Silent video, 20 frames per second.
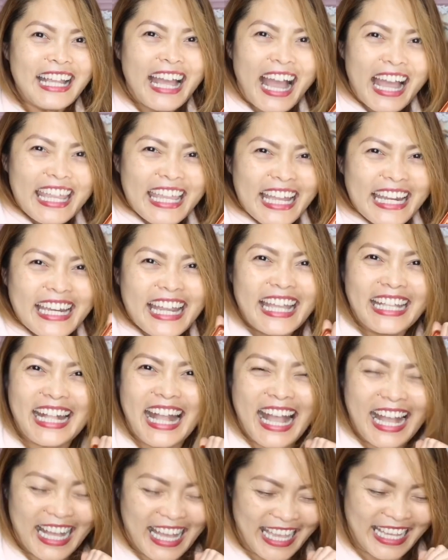Ayan na,
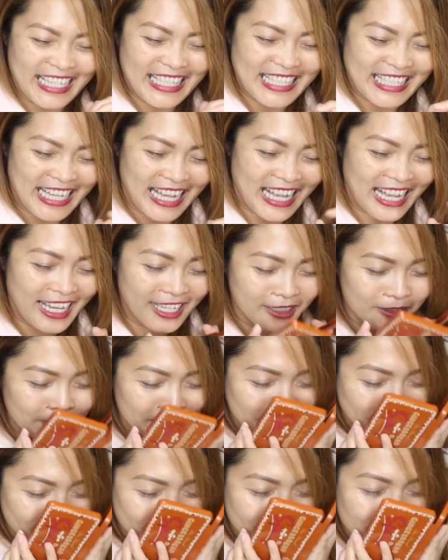kaka-excite.
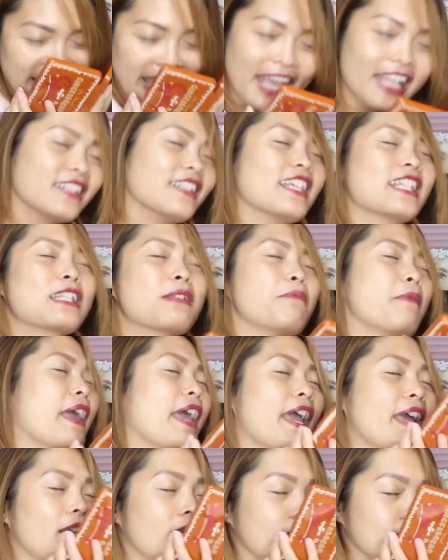And the
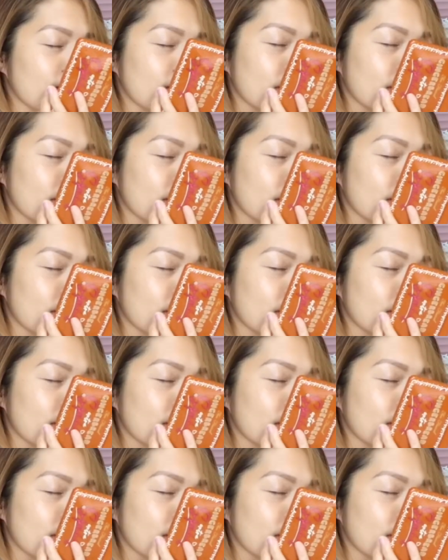smell,